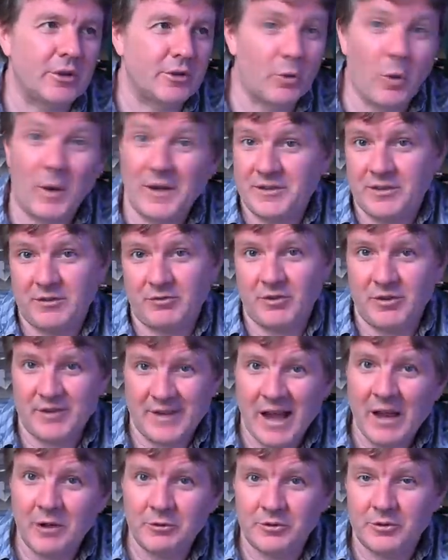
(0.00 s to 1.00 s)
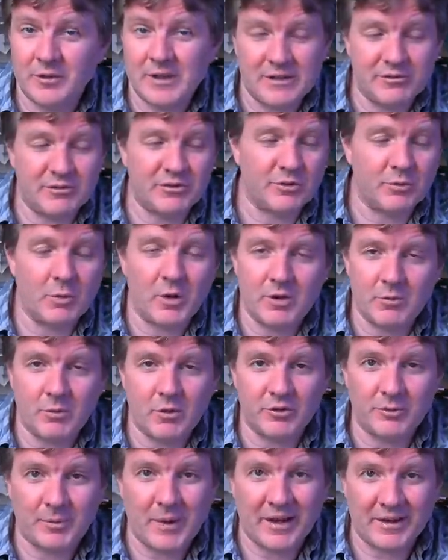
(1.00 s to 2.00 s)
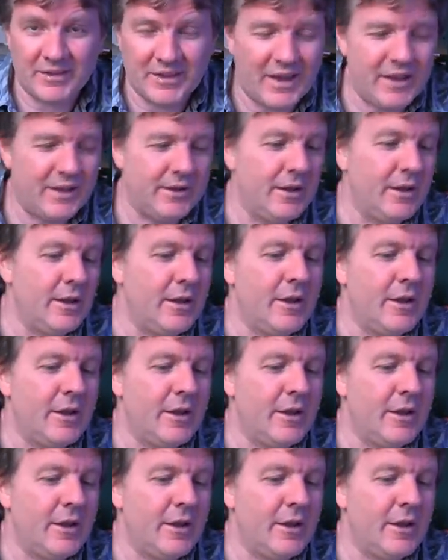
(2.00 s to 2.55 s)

quite different now to, even to what it was back then,